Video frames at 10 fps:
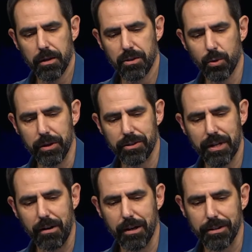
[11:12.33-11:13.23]
to what
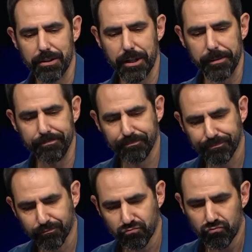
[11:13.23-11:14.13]
Sarai said.
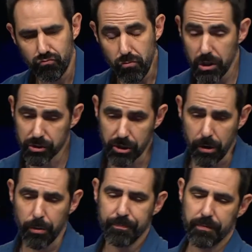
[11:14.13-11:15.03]

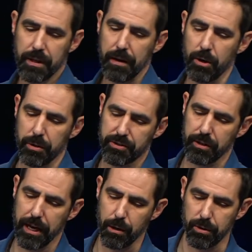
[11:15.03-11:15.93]
So, now notice the
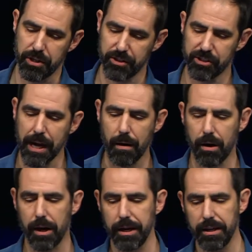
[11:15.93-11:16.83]
language.
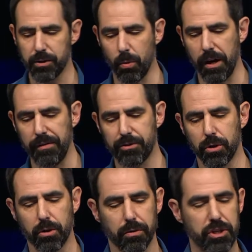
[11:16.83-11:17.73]
Sarai, his wife,
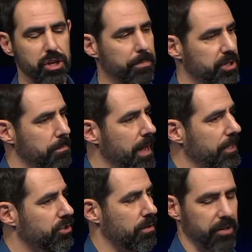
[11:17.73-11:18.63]
took her Egyptian
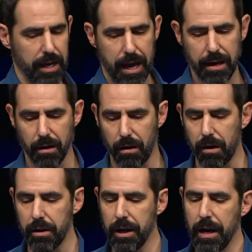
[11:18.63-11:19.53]
maidservant
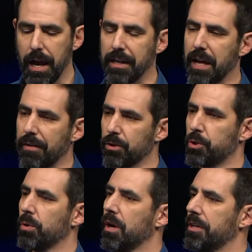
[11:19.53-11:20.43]
Hagar and gave her
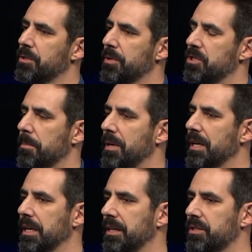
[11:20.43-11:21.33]
to her husband to be
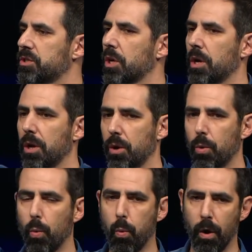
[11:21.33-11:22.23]
his
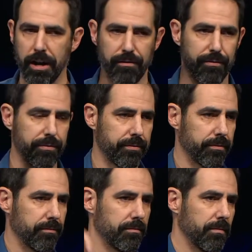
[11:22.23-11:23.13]
wife.
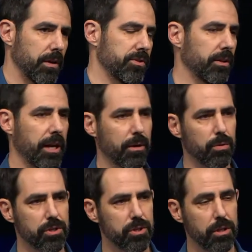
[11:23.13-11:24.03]
There's the
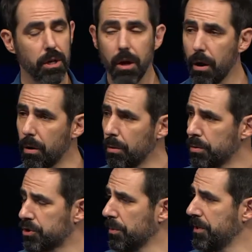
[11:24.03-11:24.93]
language. Oh,
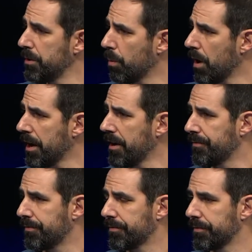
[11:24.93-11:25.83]
she'll be your
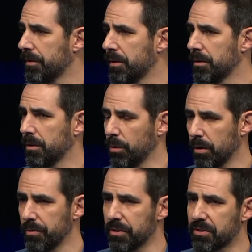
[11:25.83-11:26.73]
wife. The
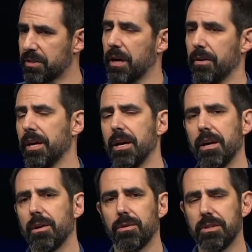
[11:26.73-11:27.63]
Lord, this is how,
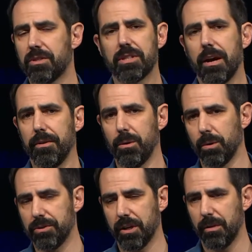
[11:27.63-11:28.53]
this is how the
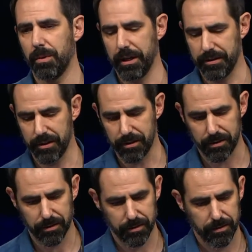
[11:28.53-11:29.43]
Lord's going to bless
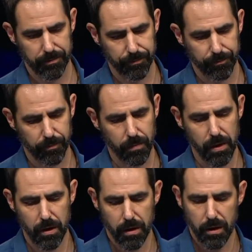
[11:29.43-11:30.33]
us.
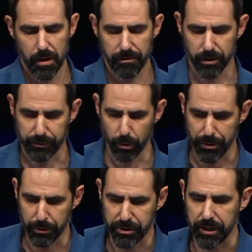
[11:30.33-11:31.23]
Verse 4
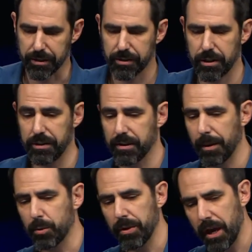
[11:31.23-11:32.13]
through 6 He
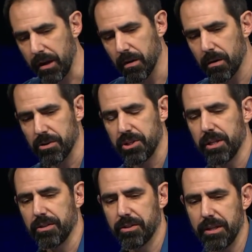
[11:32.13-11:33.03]
slept with Hagar and she
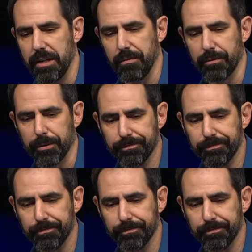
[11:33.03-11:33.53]
conceived.